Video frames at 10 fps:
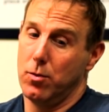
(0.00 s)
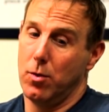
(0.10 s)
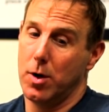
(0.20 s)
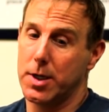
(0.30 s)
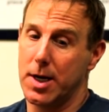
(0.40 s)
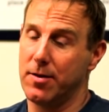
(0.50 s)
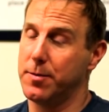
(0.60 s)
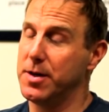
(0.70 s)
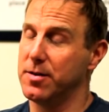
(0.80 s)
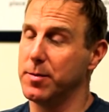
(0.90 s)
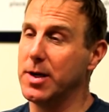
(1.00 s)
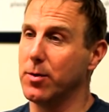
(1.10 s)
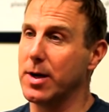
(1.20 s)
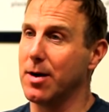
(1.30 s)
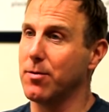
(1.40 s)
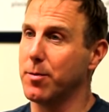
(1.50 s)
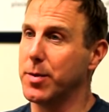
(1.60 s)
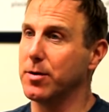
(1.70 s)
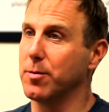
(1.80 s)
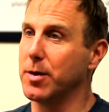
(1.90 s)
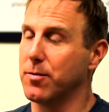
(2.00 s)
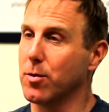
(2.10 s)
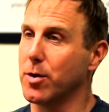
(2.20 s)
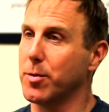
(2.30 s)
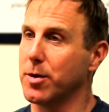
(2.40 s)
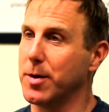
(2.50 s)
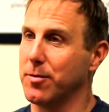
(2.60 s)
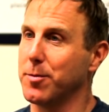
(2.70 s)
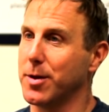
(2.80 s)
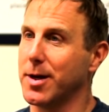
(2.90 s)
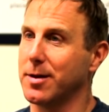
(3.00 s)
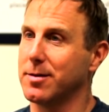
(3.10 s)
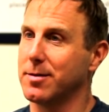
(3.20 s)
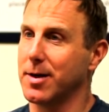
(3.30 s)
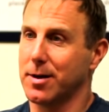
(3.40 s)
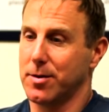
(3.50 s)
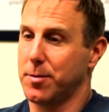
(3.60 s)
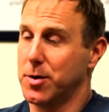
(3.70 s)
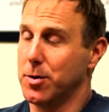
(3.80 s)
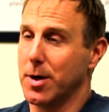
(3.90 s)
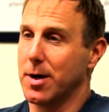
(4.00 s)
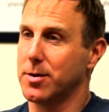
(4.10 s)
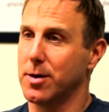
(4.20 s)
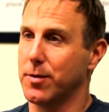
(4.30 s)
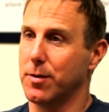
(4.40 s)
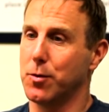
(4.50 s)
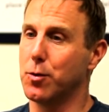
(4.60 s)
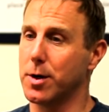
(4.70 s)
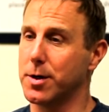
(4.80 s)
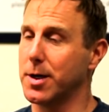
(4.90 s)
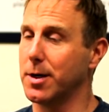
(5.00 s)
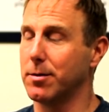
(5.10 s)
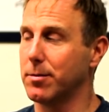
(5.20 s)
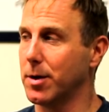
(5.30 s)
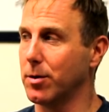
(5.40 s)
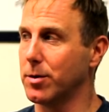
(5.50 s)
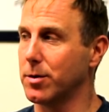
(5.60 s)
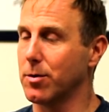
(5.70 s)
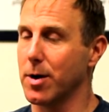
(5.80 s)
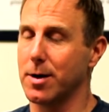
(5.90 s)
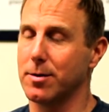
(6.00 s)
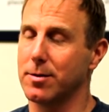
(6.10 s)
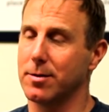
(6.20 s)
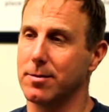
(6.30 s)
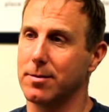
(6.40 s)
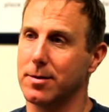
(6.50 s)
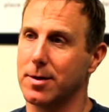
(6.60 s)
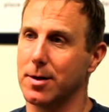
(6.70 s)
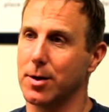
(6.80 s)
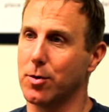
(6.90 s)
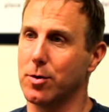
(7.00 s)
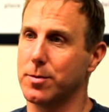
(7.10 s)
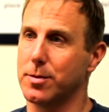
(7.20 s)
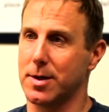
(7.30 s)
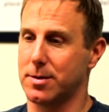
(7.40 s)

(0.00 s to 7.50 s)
want to have a piece of meat, we have a piece of meat for you, but it's made from plants. Like it's up to you guys. You know, if, if, you wanted to eat, you know, just grains and, and legumes,